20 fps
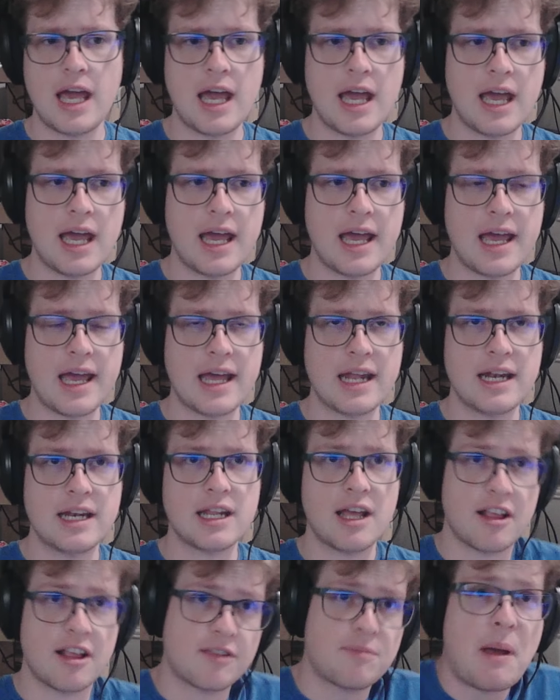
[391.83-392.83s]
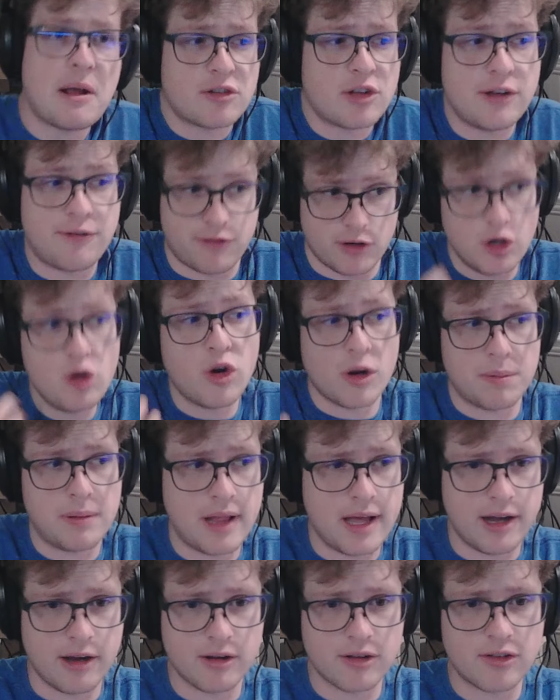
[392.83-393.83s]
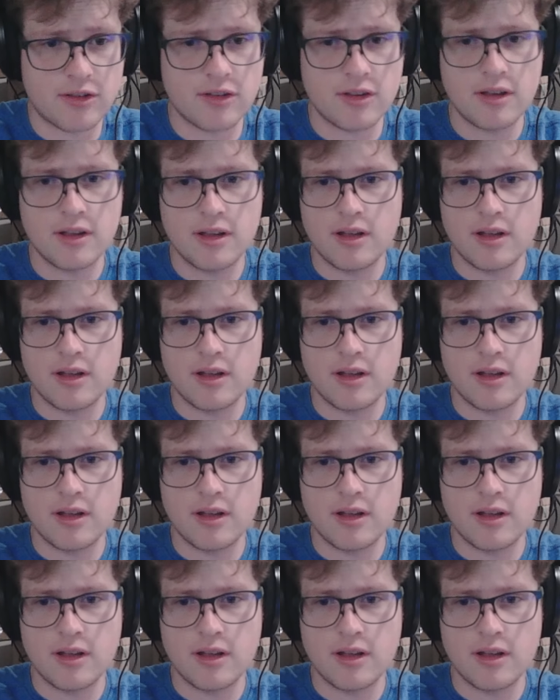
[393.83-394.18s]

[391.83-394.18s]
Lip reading: and especially for newer players